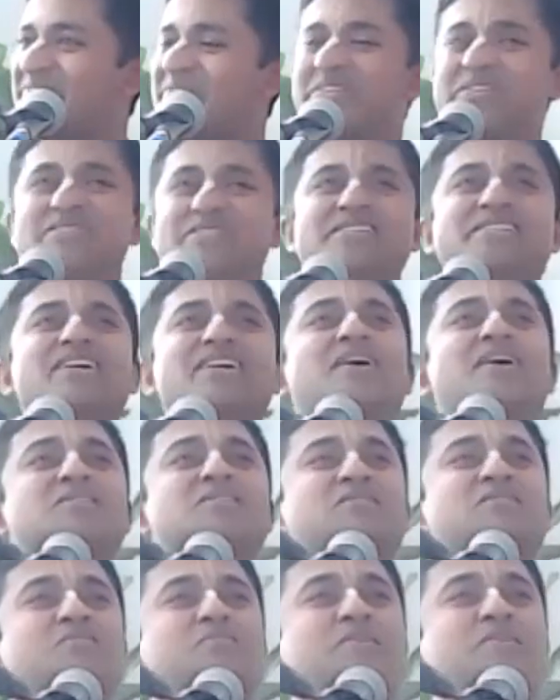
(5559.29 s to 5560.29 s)
Because in the
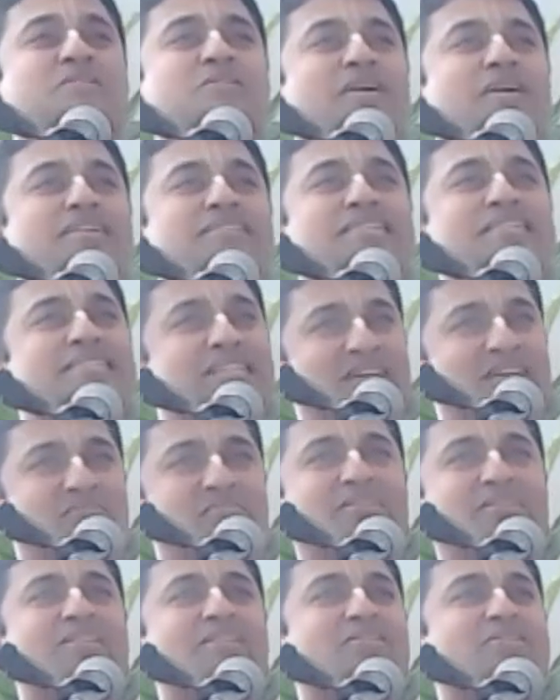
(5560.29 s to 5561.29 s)
heart of the Brajvasis,
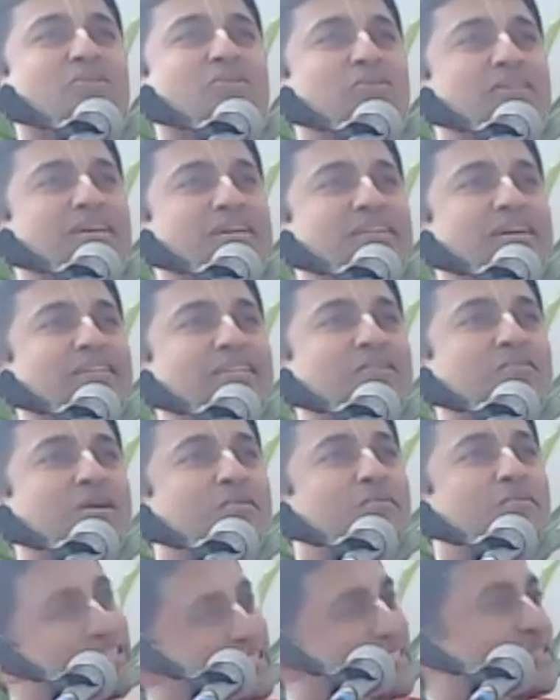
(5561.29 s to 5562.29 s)
like Mother Yashoda and Nanda
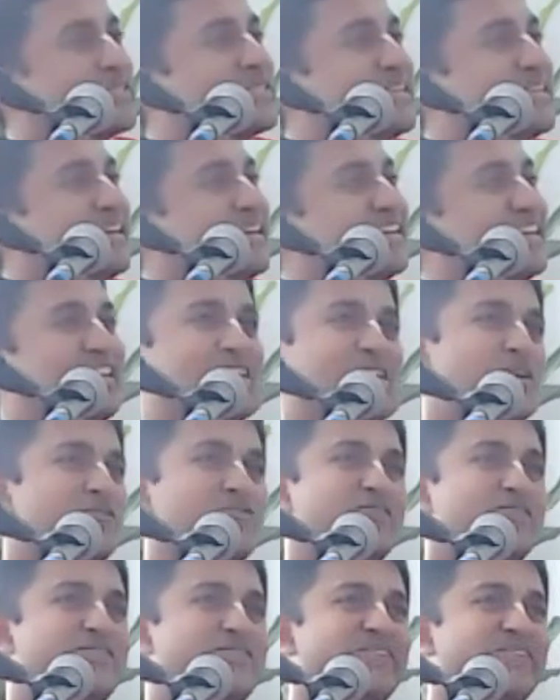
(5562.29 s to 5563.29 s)
Baba, it's Krishna and
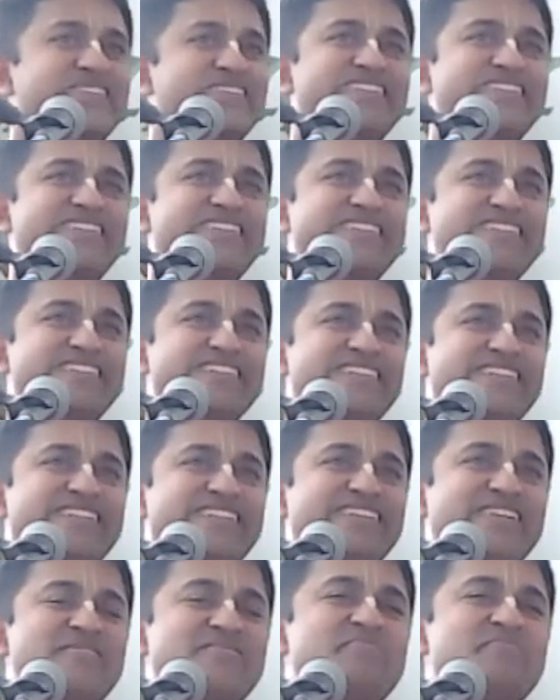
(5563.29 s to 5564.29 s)
not Vishnu.
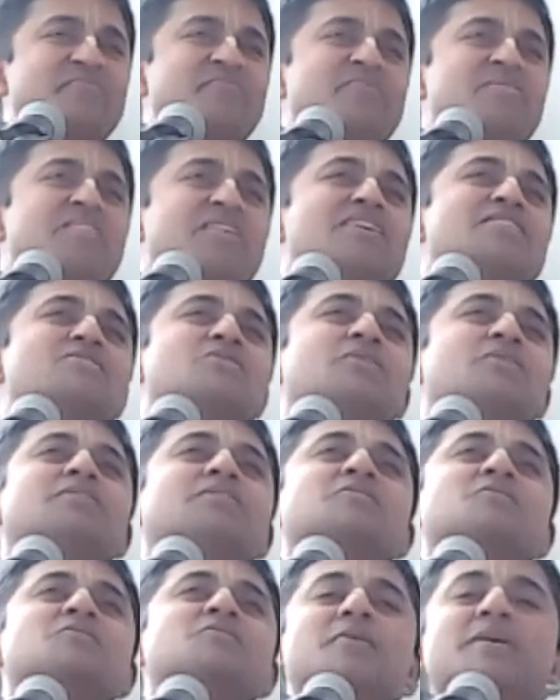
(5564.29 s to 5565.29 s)
So
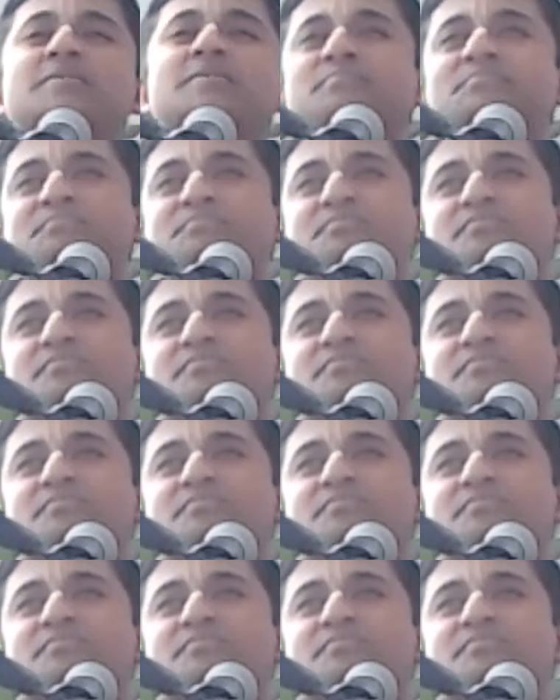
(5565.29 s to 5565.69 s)
in this way,